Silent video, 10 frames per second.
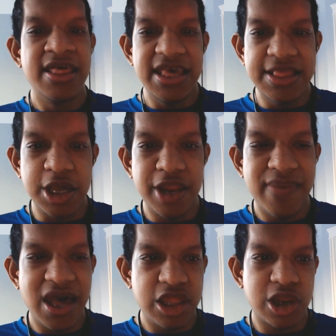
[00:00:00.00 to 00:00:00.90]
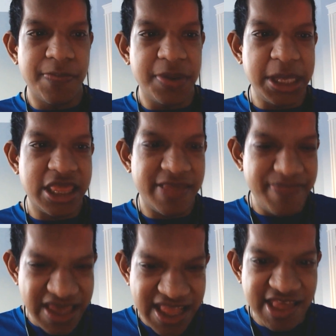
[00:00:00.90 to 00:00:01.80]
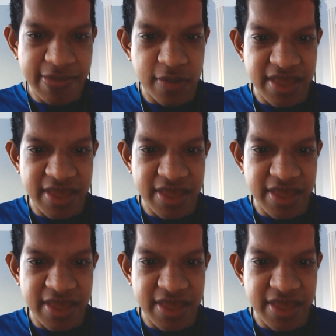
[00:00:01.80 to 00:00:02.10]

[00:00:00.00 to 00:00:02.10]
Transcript: He's going to match it up with the speeds of the